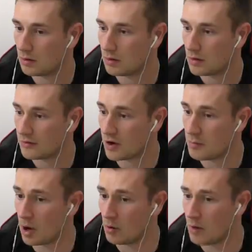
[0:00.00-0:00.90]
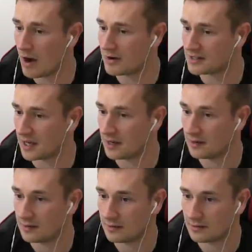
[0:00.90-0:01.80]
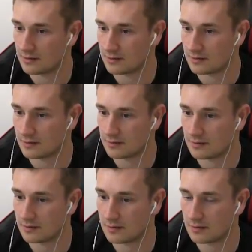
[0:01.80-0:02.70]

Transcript: Oh, through no, ball. Where is no, it? Sorry, it's going into our own goal.